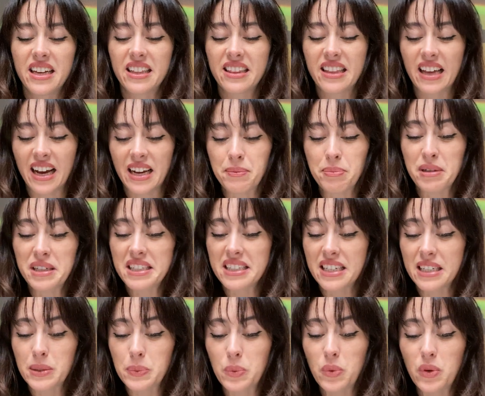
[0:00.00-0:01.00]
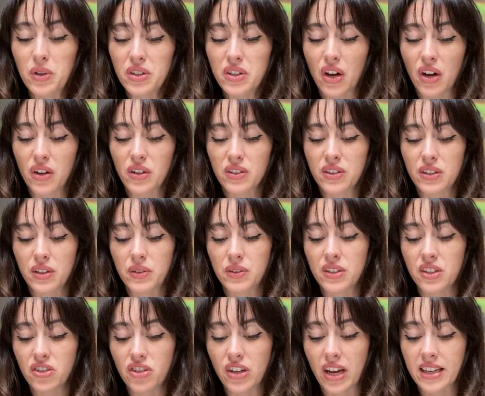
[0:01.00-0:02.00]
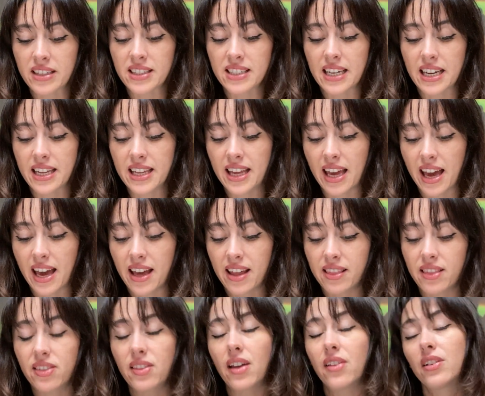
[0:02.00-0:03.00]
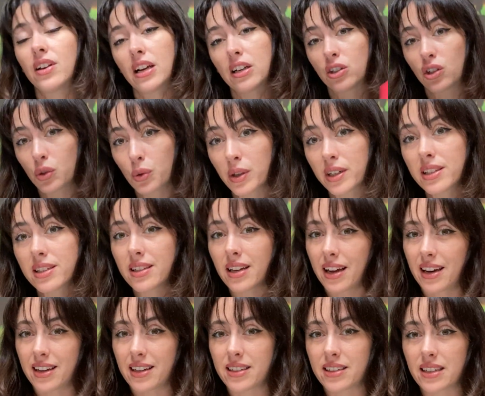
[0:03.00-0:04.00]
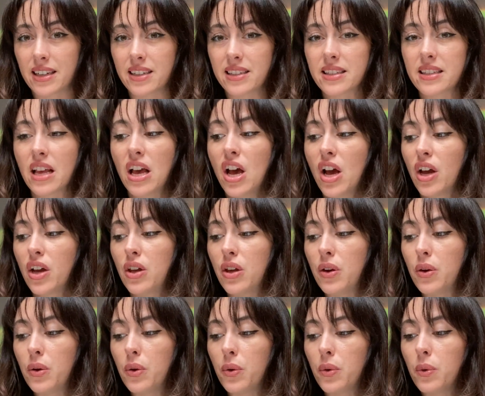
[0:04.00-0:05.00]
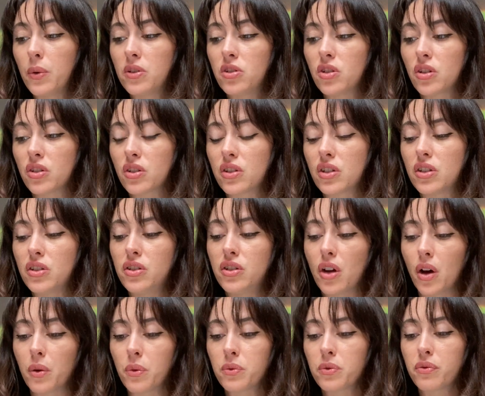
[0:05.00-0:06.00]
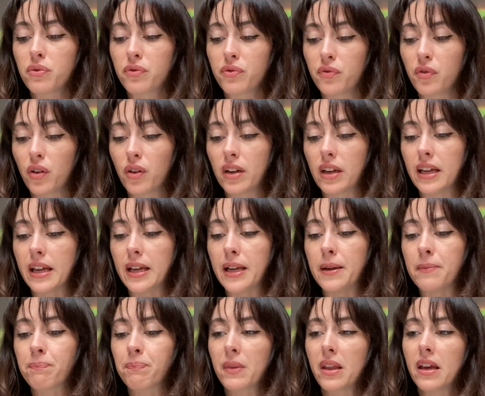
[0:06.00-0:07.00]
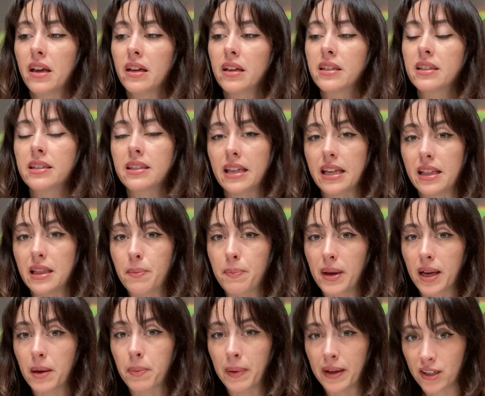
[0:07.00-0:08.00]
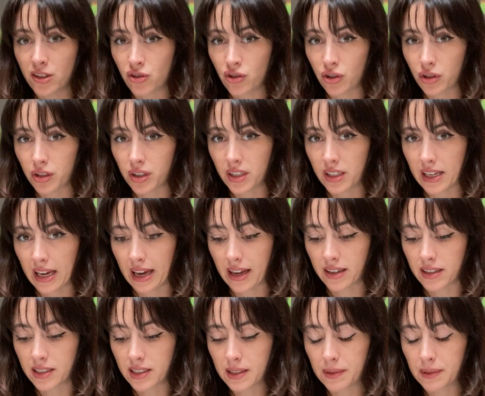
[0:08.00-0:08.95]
The High Priestess would also suggest, again, a short-sightedness. You just don't fully see the big picture yet.